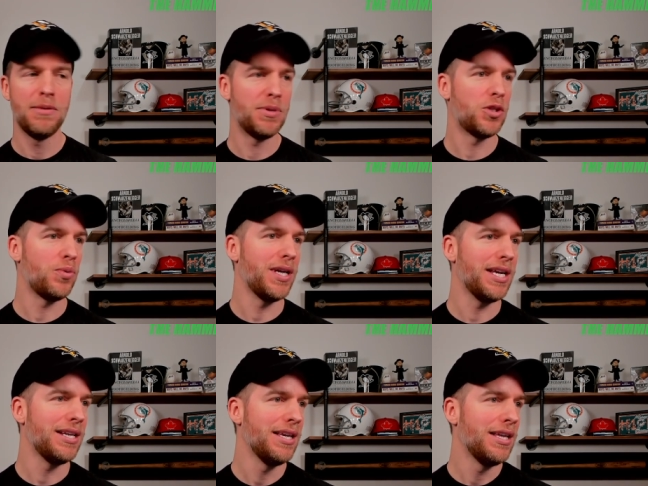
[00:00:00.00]

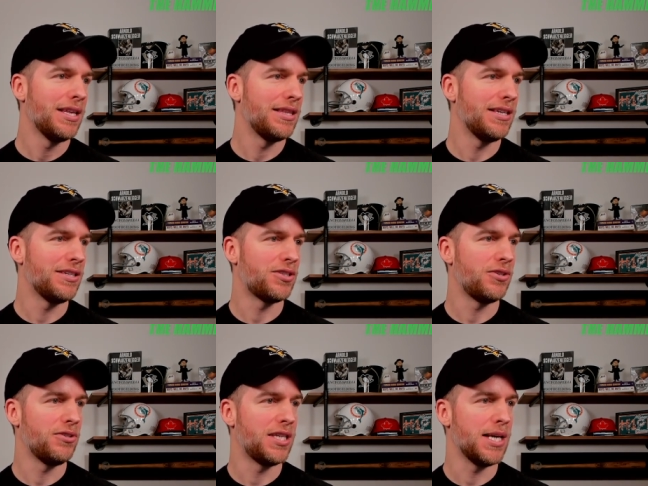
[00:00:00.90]
between these
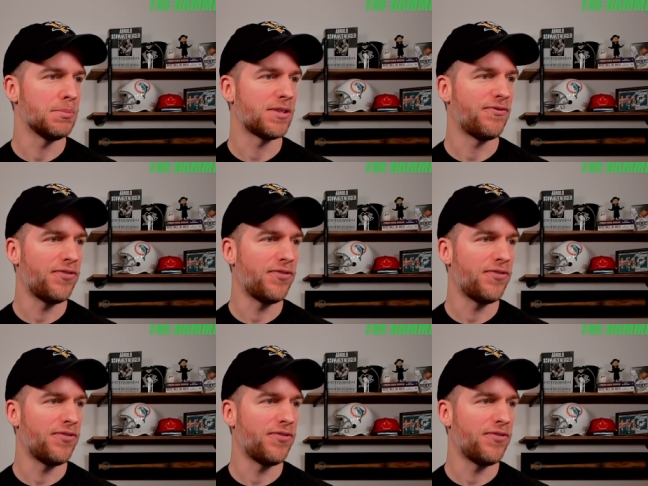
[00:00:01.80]
two teams.